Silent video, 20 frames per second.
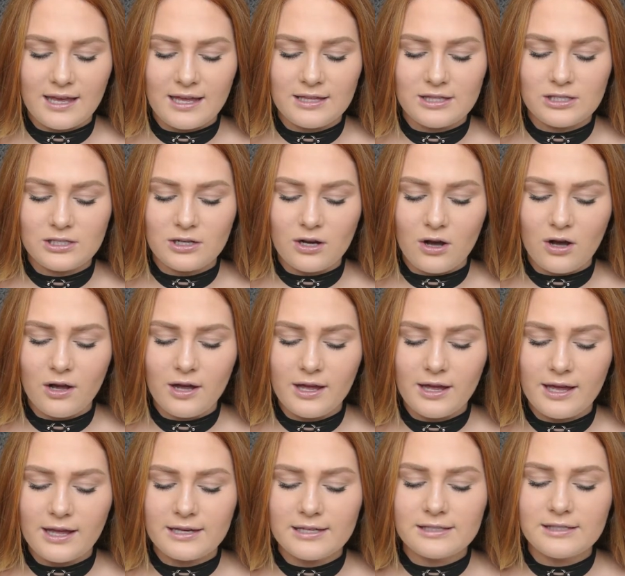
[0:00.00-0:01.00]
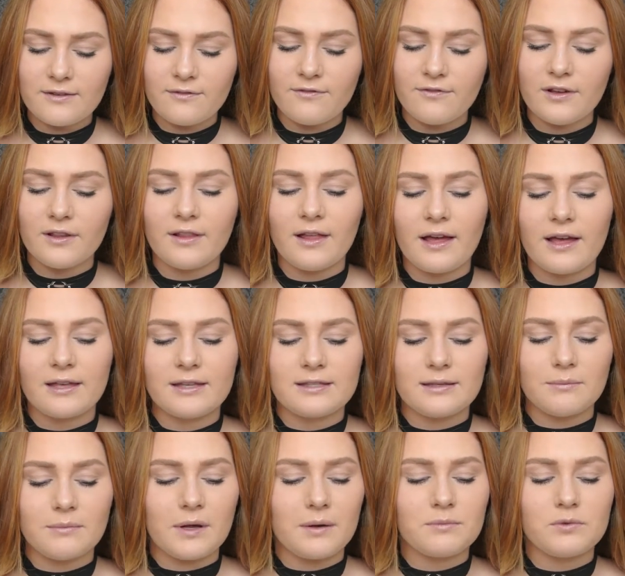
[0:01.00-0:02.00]
it doesn't feel like
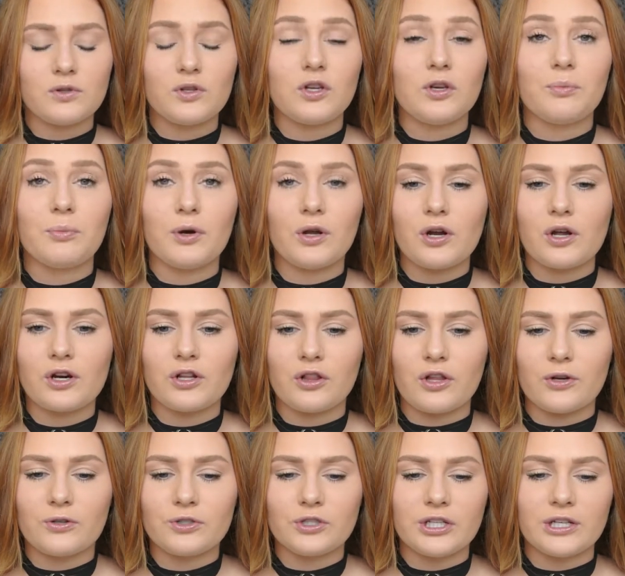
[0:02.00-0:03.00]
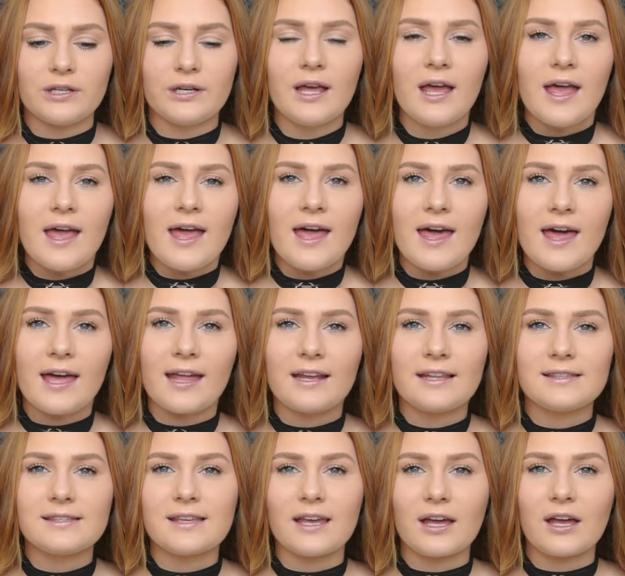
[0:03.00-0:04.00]
sometimes when you put on a lotion
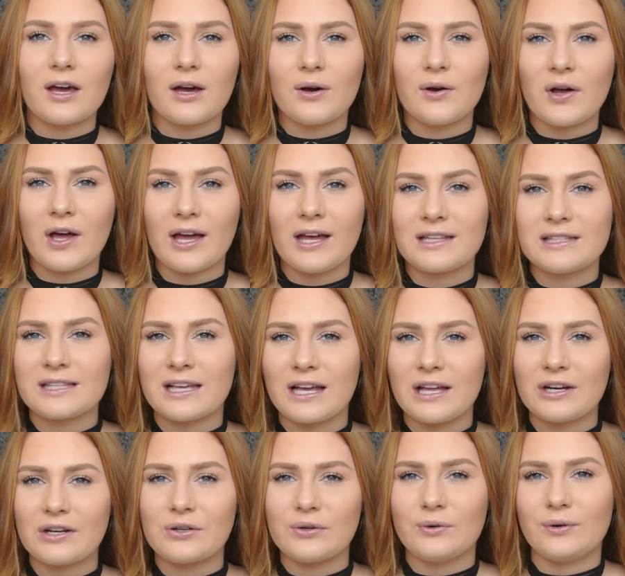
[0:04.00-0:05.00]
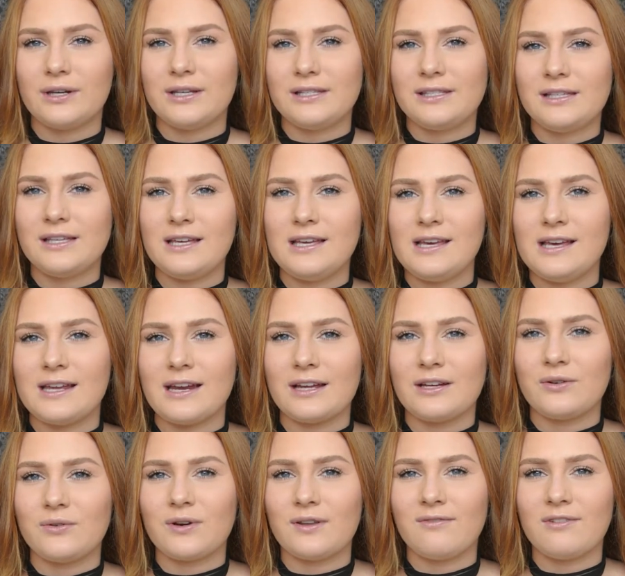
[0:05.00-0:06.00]
and it's like, okay, it's kind of greasy and I
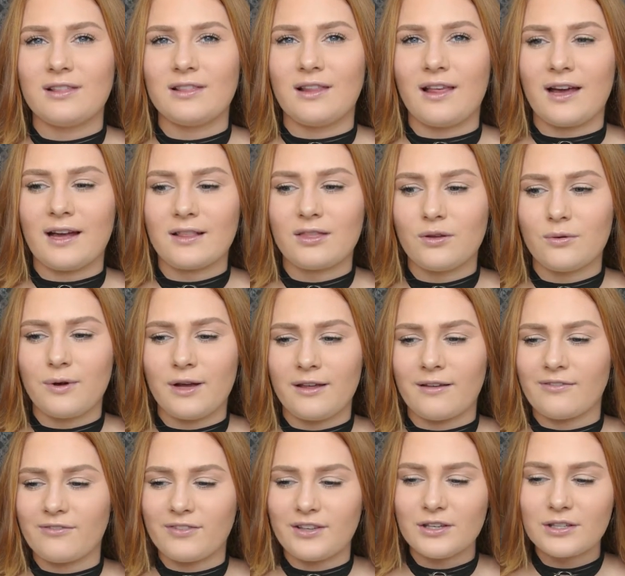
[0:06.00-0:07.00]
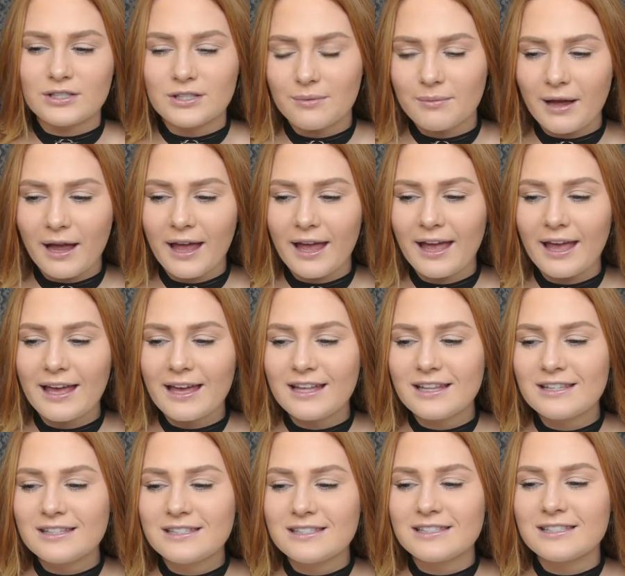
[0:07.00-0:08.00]
don't even like the way it feels on my
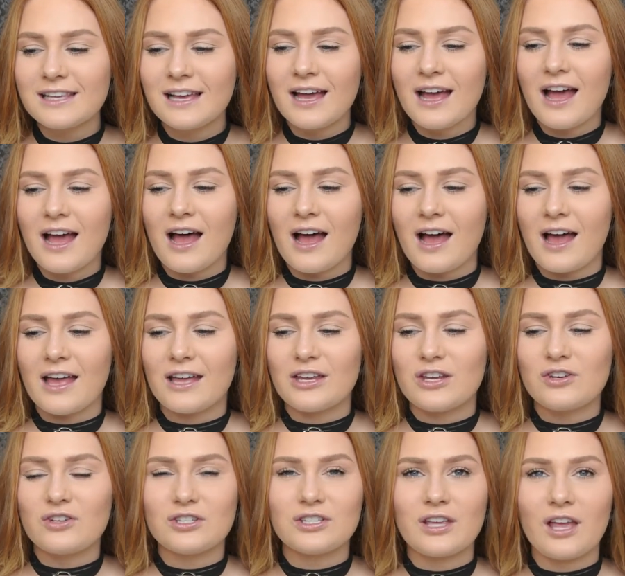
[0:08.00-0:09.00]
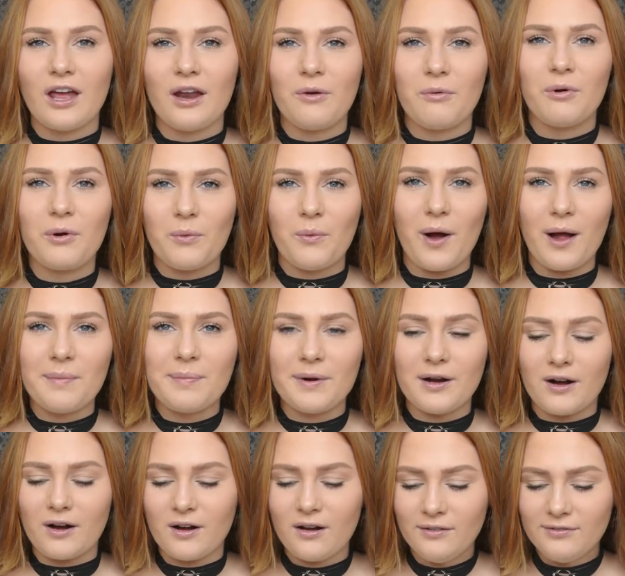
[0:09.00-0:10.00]
hands and you just kind of want to wipe it
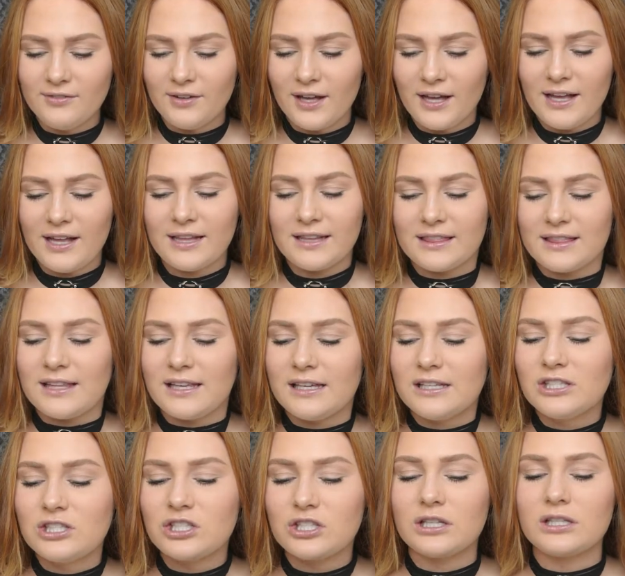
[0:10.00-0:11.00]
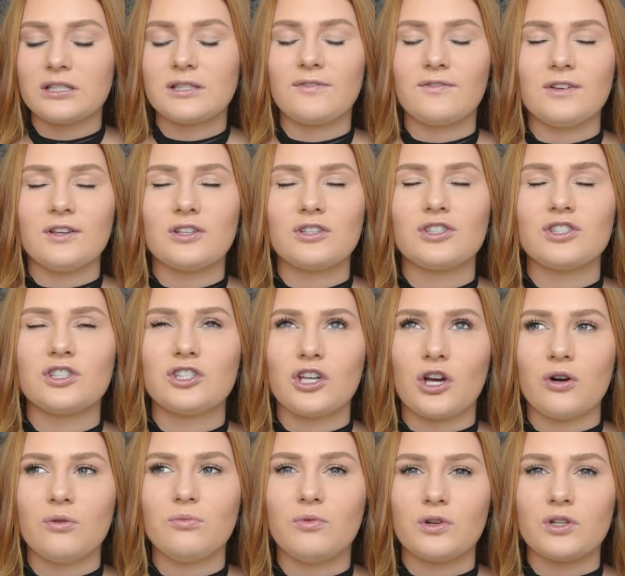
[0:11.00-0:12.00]
off. This just feels
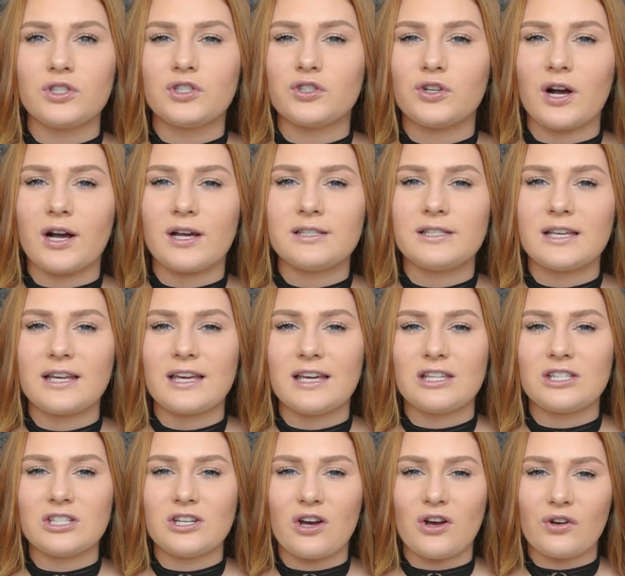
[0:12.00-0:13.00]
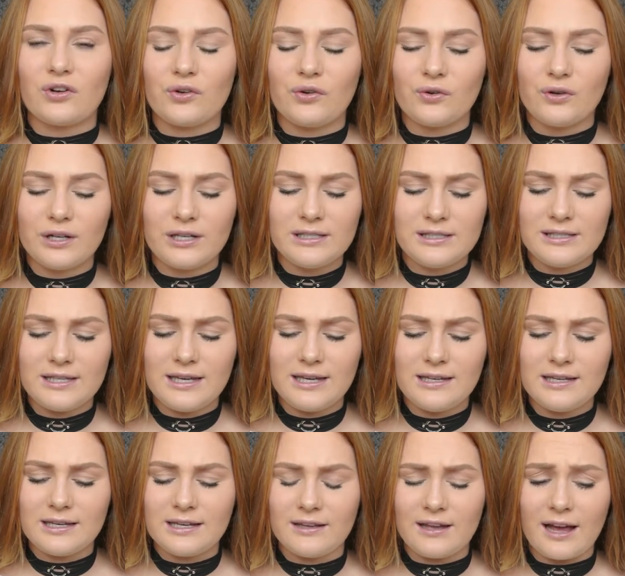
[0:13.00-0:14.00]
so moisturizing. It's not
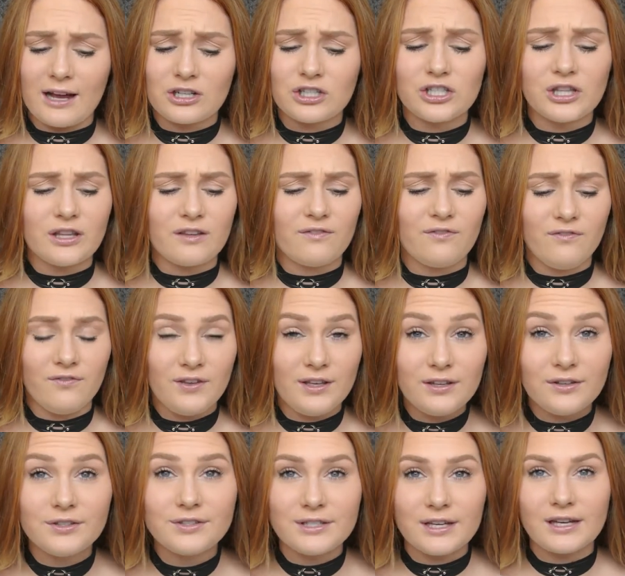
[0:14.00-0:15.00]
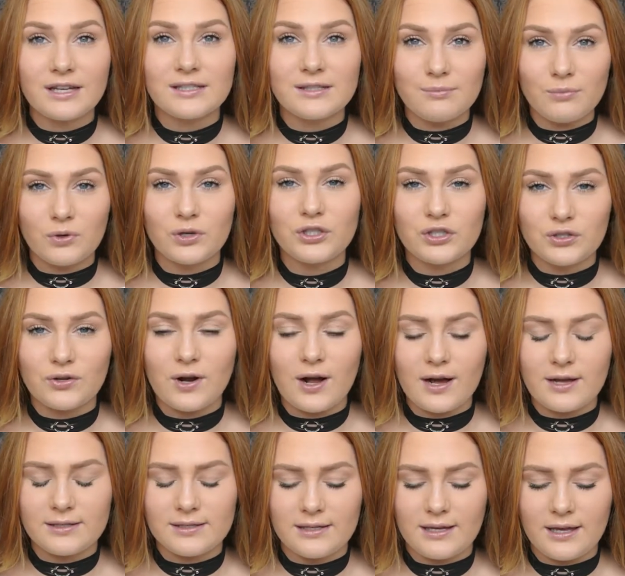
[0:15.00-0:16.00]
greasy. It actually feels like it's
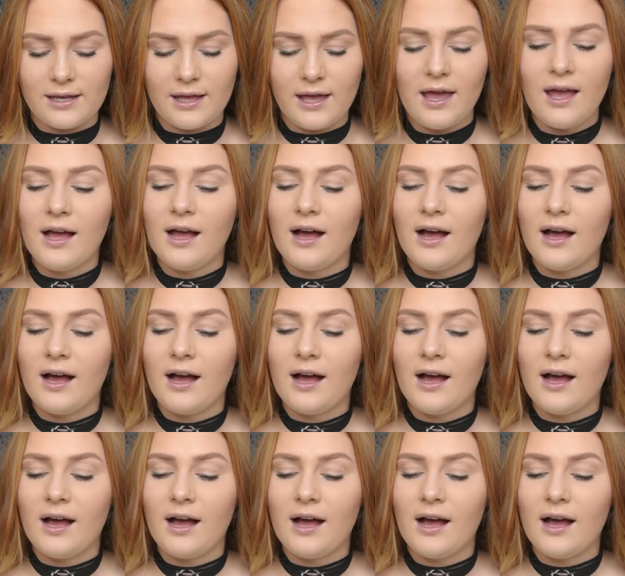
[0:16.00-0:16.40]
moisturizing.